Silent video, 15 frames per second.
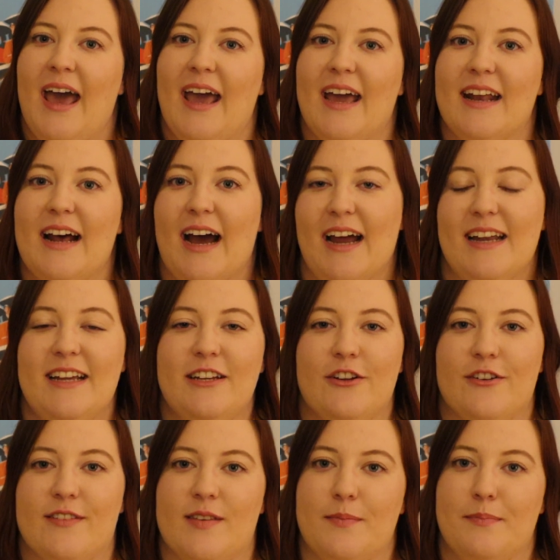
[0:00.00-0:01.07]
and I need
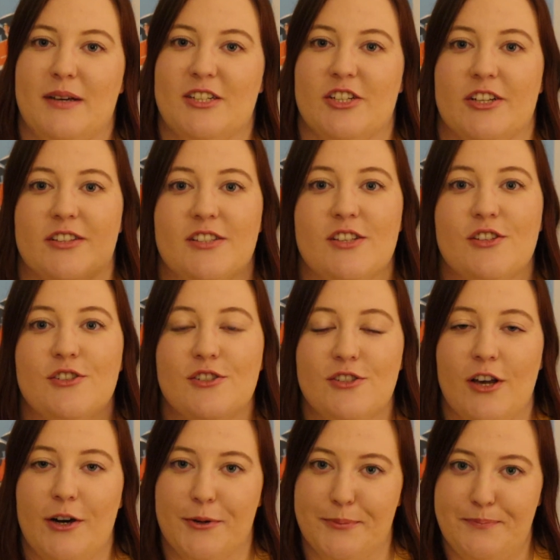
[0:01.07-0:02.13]
your submissions.
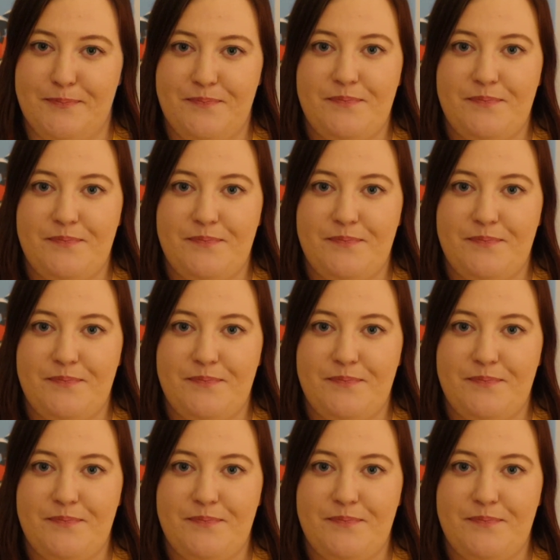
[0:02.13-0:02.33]
So,